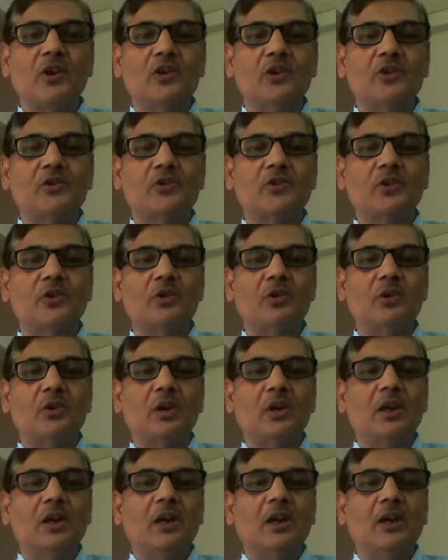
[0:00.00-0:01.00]
So
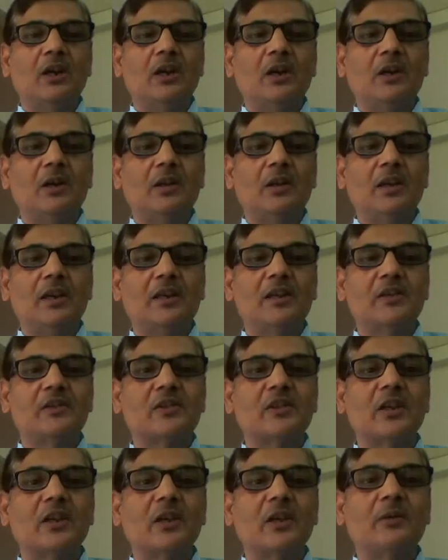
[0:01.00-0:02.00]
let
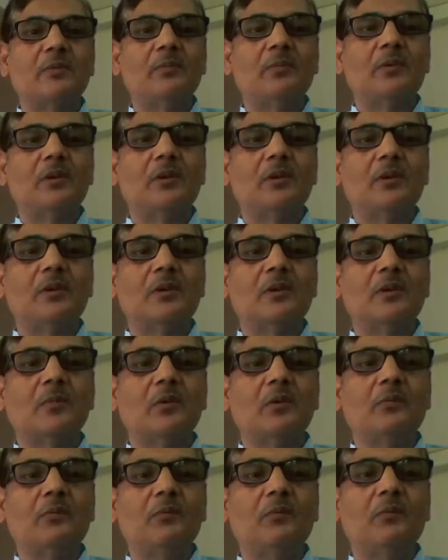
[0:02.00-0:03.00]
us have a
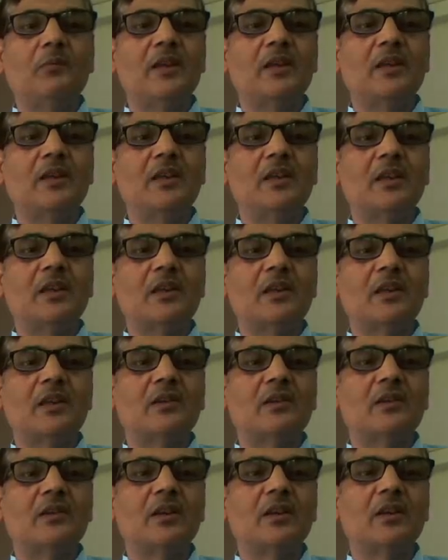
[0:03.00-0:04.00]
very
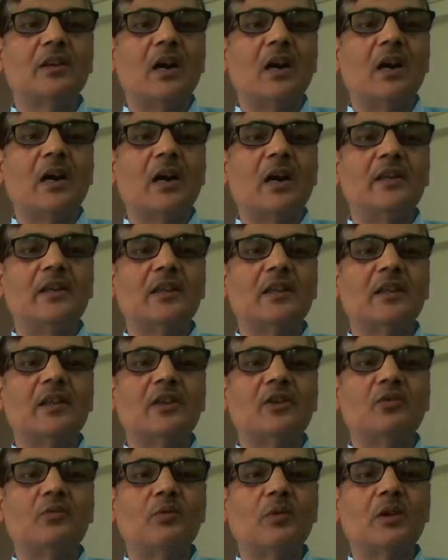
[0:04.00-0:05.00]
clear-cut idea
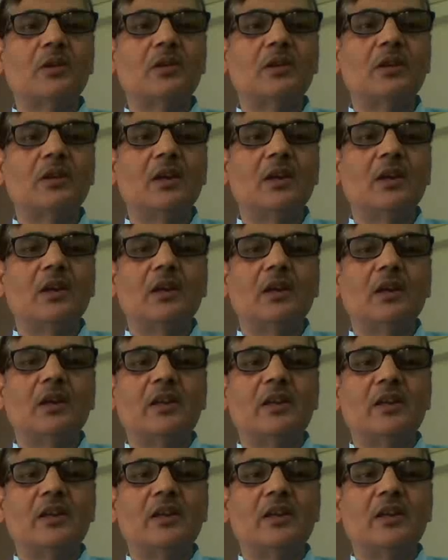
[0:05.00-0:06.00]
that what
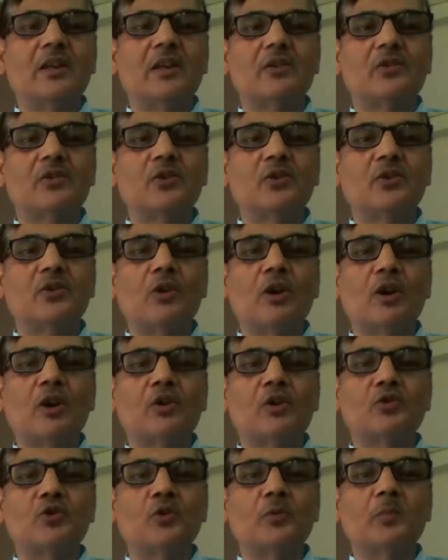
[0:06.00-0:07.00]
does
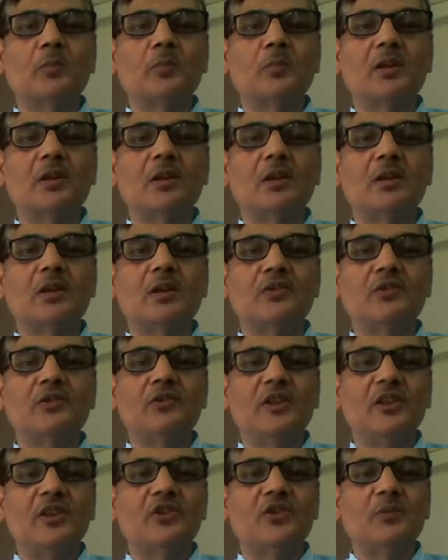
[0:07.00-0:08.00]
pseudo-autosomal
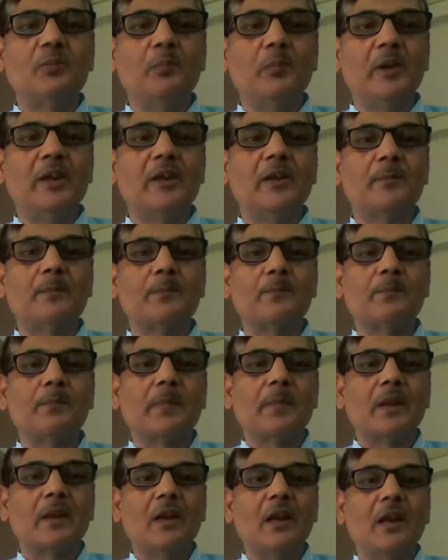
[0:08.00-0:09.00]
genes mean.
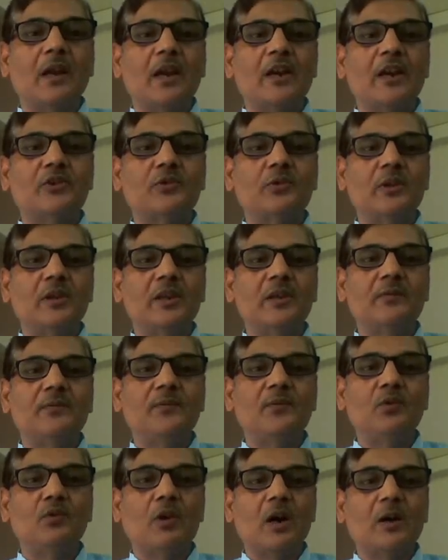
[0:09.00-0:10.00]
Actually,
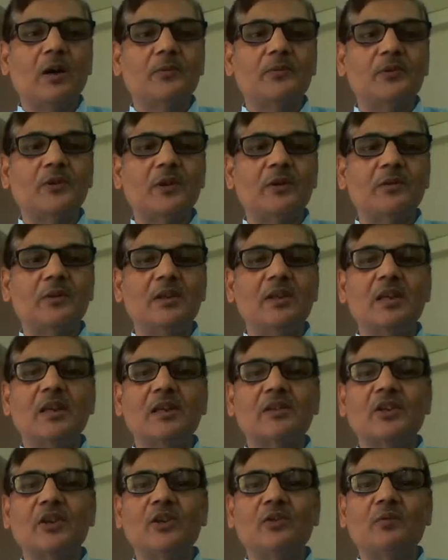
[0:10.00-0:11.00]
if you observe the
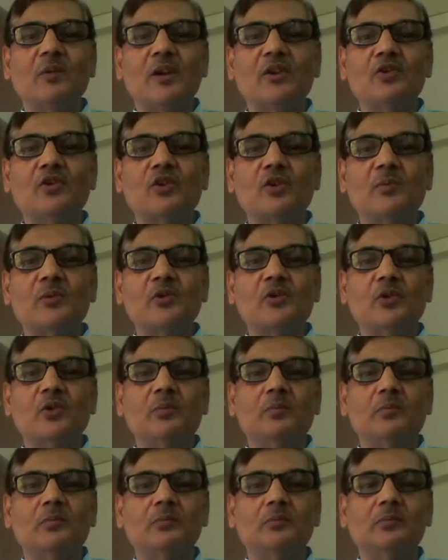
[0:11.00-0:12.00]
X and Y
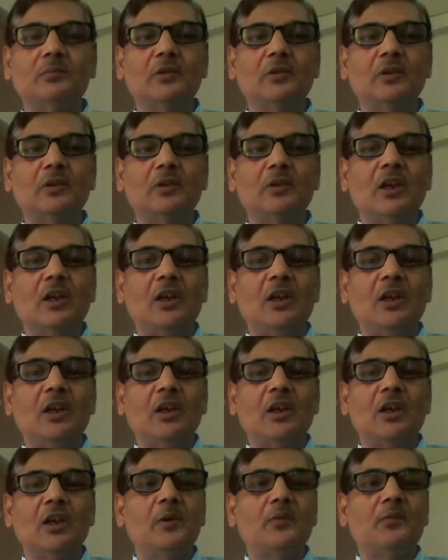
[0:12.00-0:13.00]
chromosome,
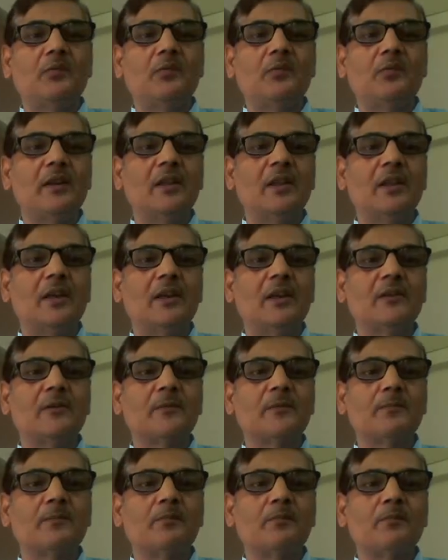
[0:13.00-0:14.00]
you will find that
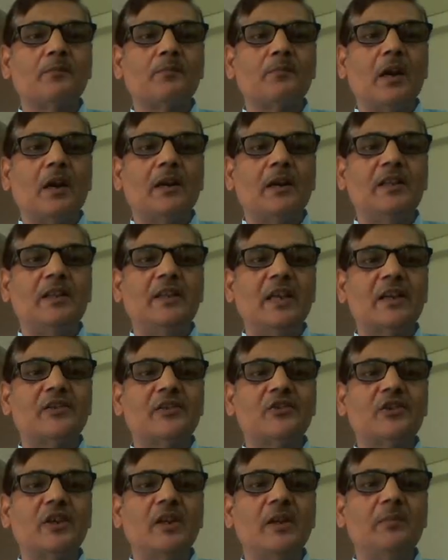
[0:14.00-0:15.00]
at the
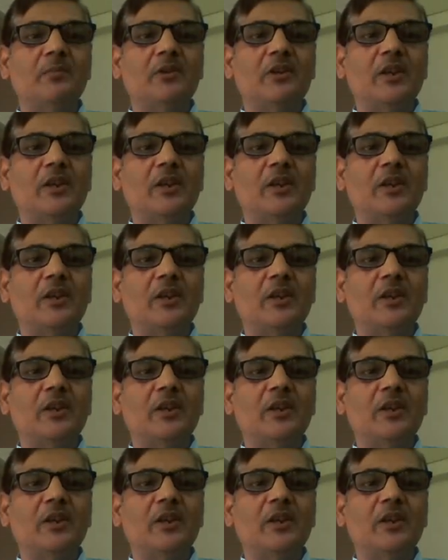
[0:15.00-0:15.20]
extreme